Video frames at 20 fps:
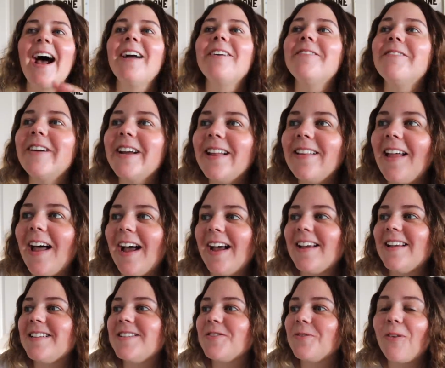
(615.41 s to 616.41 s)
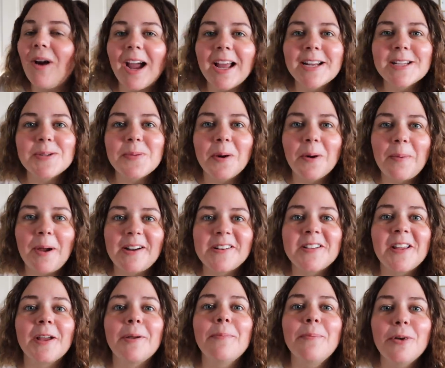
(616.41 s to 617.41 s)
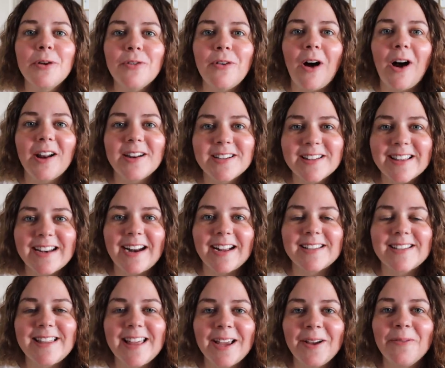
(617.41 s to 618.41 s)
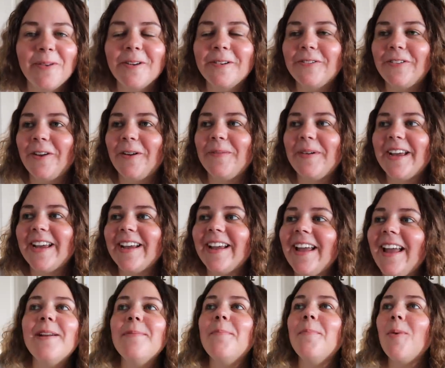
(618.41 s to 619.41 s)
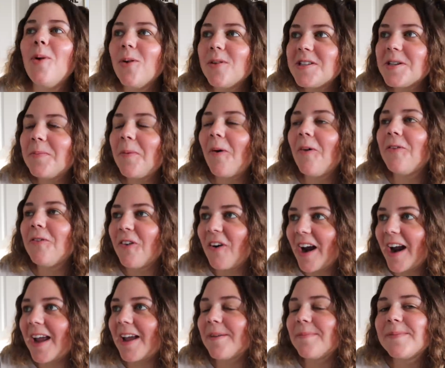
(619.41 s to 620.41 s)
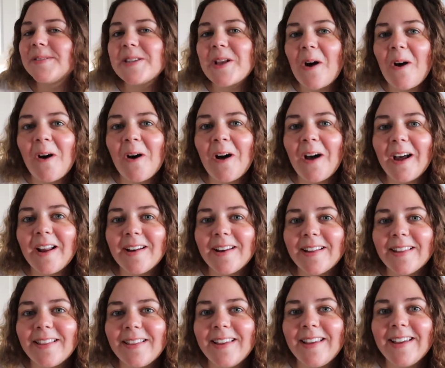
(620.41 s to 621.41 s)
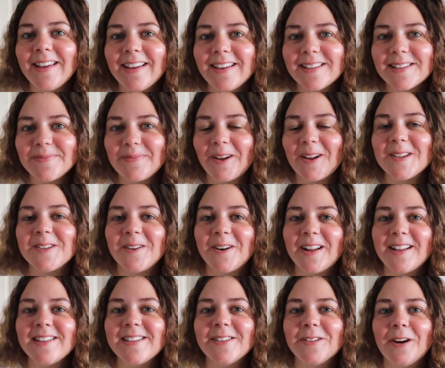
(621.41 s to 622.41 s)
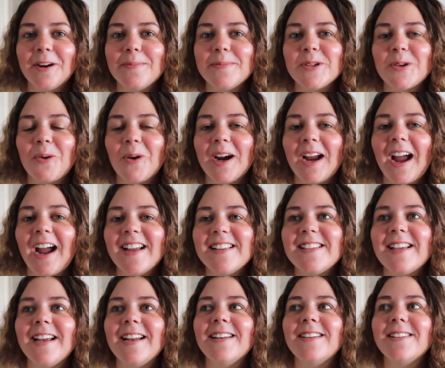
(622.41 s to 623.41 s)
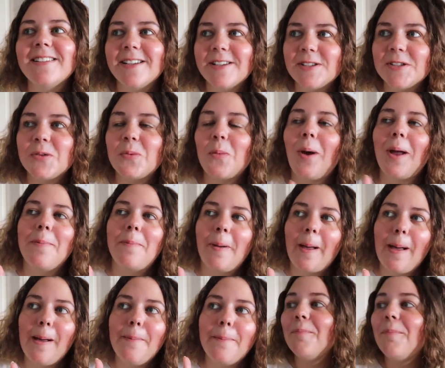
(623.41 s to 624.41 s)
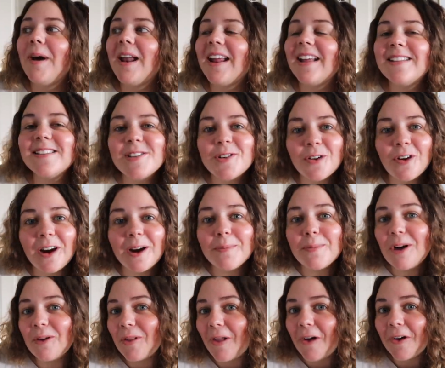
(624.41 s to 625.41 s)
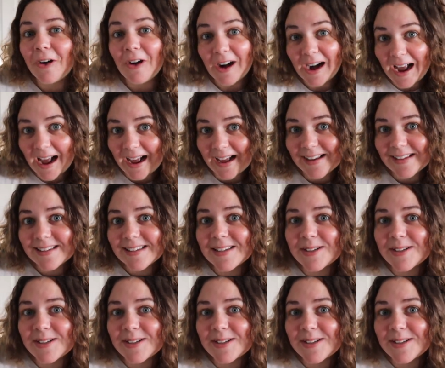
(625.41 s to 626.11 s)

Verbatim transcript: I realized right as we were about to like move on to the next thing we're filming, in multiple frames on the sponsored Instagram story, I said to swipe up, but Instagram no longer has